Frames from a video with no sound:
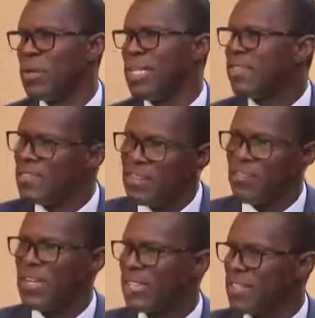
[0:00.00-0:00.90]
It's
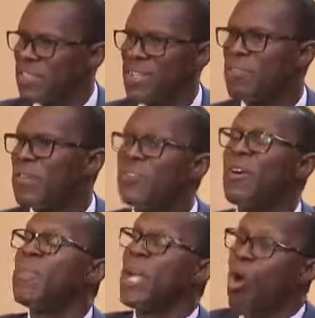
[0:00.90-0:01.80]
different and separate
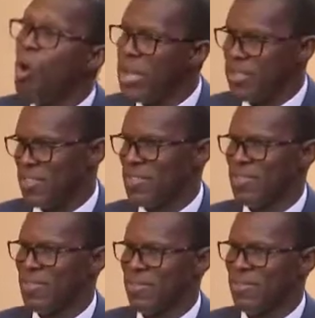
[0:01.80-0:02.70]
from the owners.